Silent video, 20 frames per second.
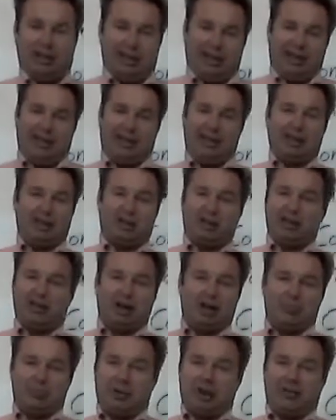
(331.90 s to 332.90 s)
It's
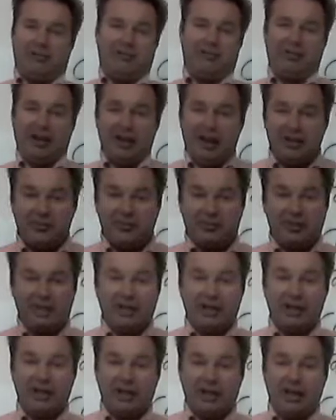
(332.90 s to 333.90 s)
not my
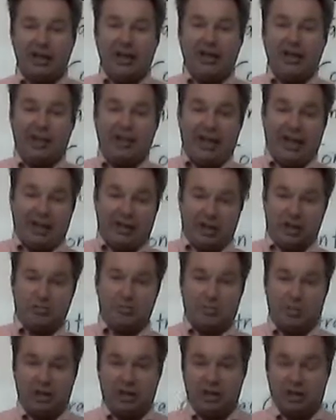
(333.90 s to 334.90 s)
favorite. That could
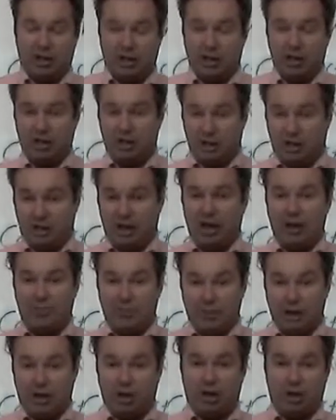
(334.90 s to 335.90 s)
be a
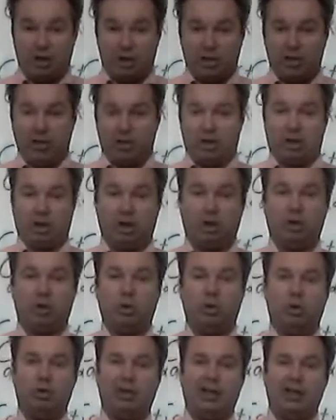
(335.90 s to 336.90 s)
statement all on its
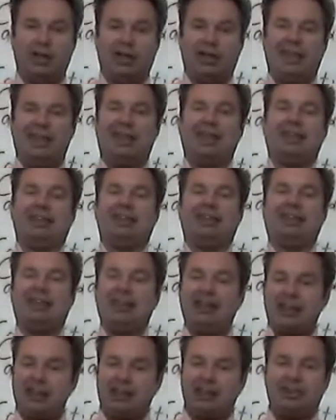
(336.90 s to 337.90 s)
own. It
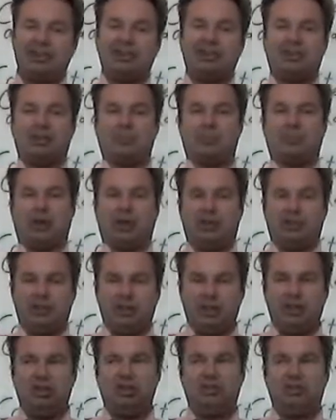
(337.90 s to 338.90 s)
is my
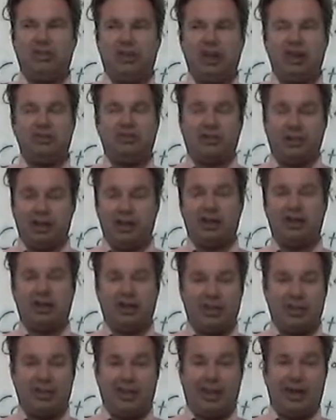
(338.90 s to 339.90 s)
least favorite.
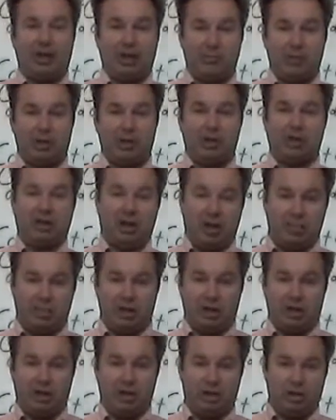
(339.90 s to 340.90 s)
That could be a statement
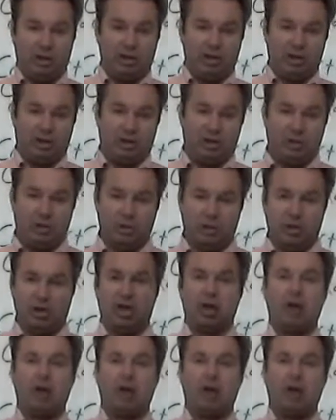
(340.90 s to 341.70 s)
all on its own.